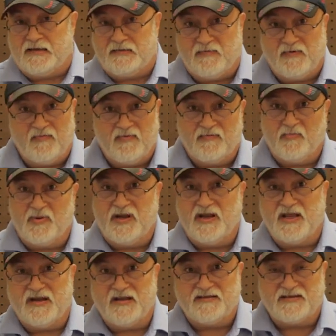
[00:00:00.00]
We've been
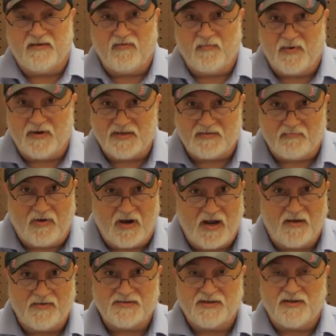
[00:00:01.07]
beating it into everybody's
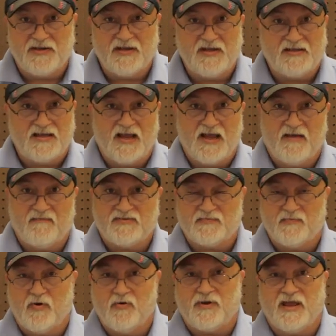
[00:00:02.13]
brows that you need to have
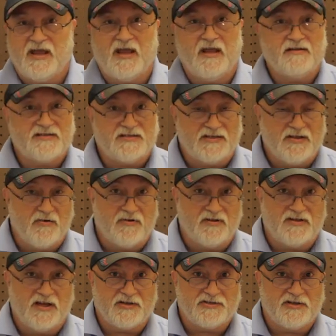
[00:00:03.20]
smoke and CO
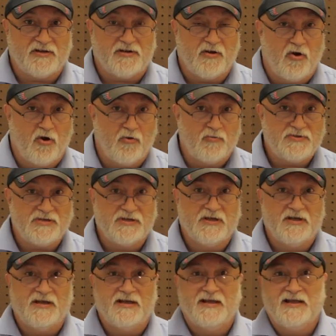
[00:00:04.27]
detection in your homes
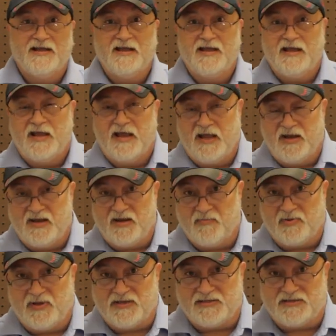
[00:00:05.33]
and in your
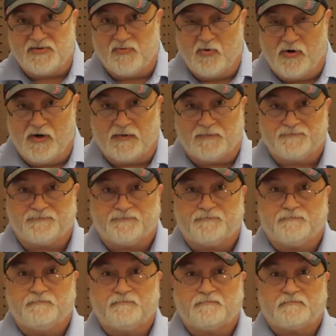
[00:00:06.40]
places of work,
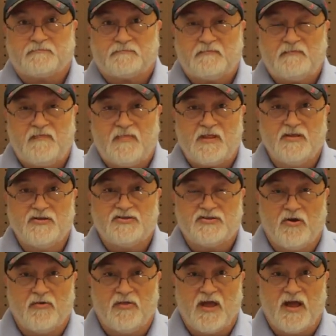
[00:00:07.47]

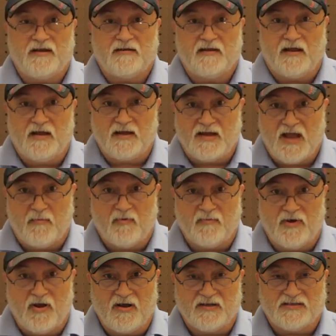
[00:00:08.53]
so that carbon
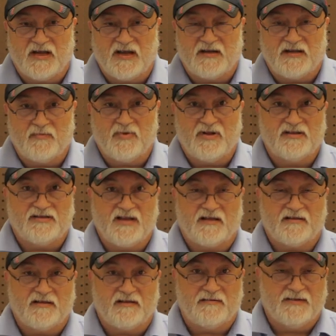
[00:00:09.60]
monoxide can be
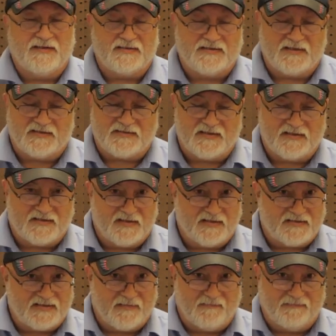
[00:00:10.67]
detected. It's
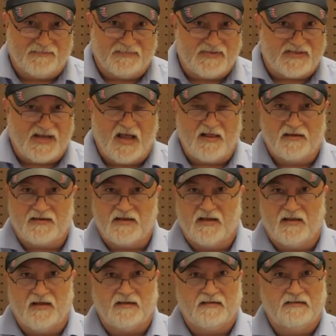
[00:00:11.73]
a silent
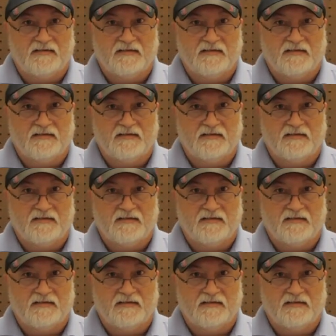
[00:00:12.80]
killer,